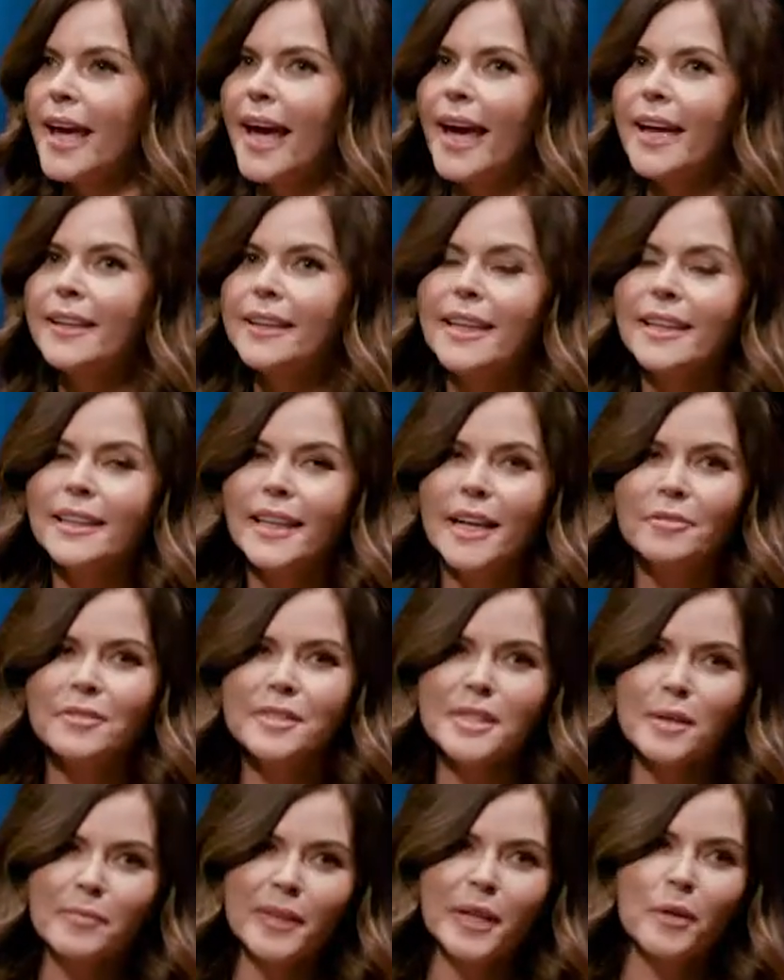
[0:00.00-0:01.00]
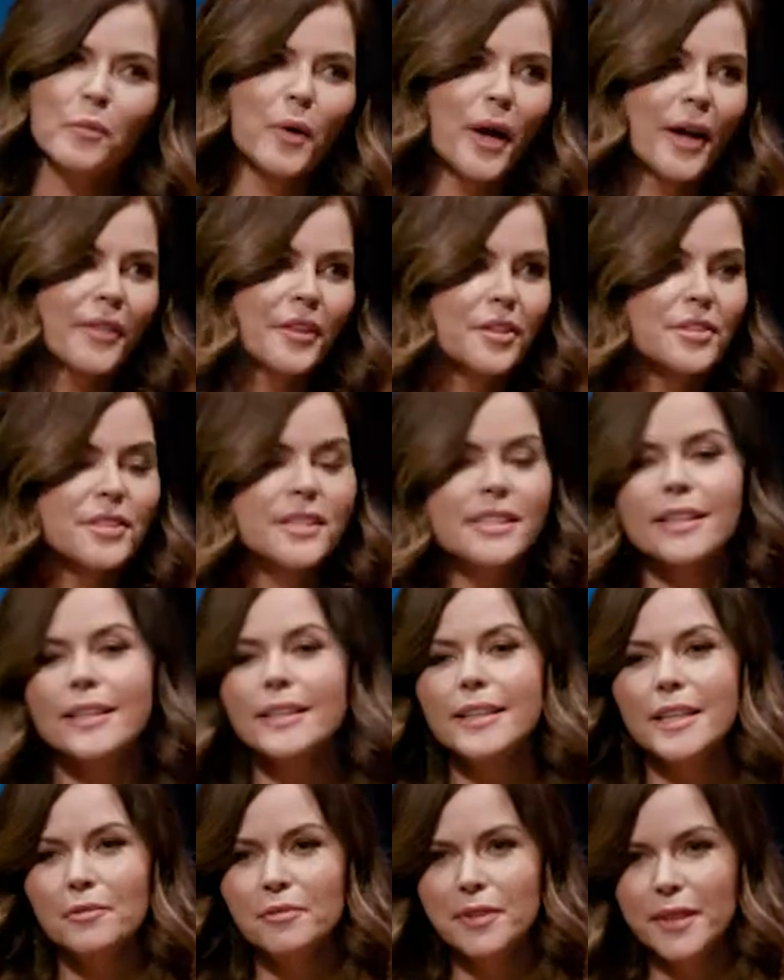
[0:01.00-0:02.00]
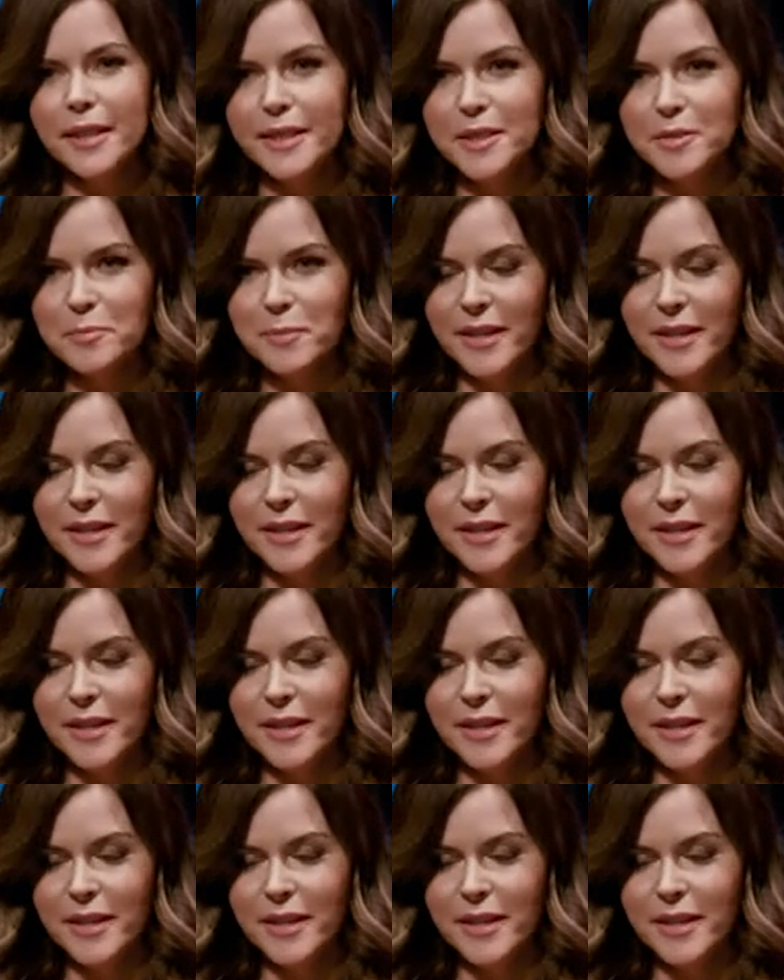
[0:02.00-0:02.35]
And they left something rather significant